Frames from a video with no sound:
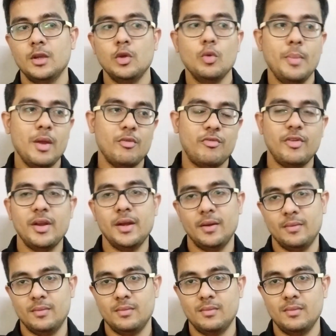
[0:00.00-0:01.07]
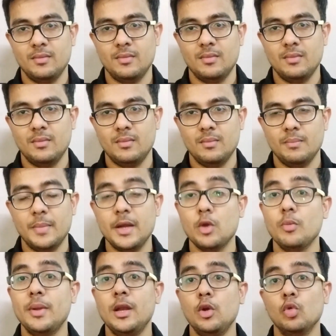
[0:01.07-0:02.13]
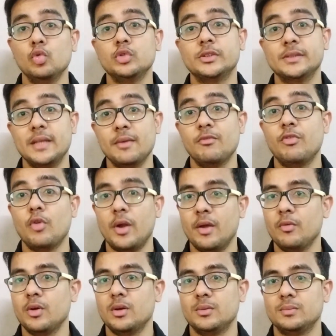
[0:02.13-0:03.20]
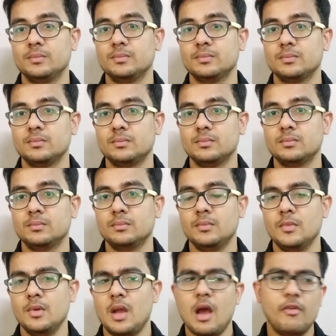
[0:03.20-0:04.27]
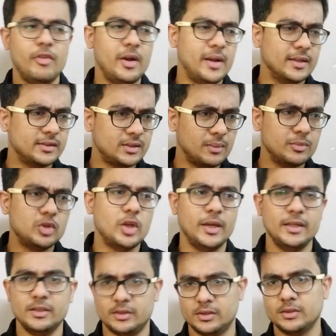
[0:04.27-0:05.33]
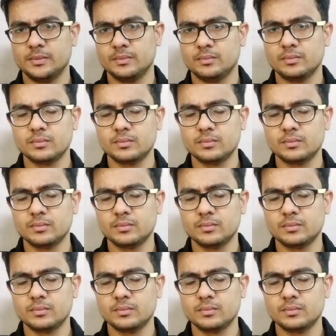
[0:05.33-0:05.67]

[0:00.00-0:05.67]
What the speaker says: You may win, but you may lose them forever. I've written some things.